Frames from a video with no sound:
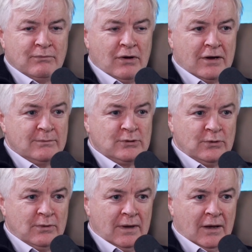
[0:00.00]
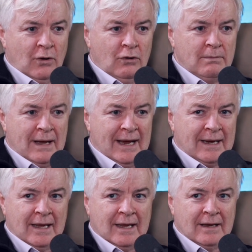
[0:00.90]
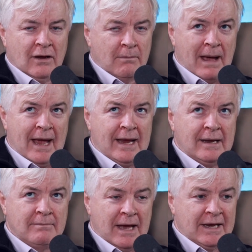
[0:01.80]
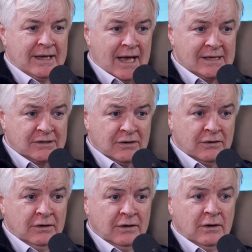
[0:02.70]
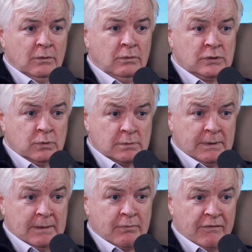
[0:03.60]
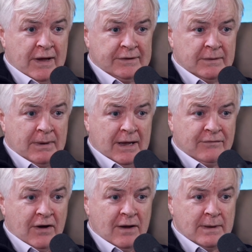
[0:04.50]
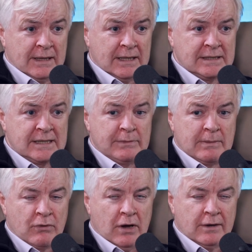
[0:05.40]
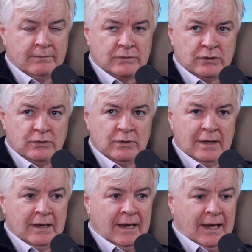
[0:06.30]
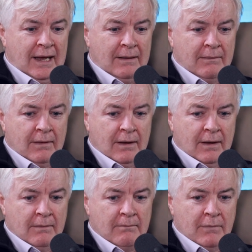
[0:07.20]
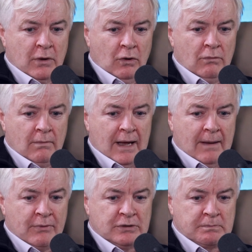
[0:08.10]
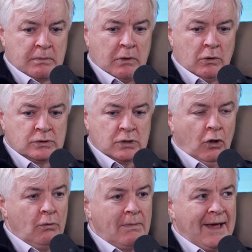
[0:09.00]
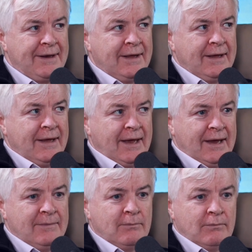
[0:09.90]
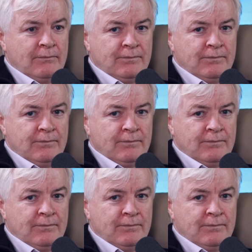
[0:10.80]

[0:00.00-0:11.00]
brought him to a gold mine in a mine in Madagascar, which was being prevented by environmentalists, and we brought him to a gold a proposed gold mine in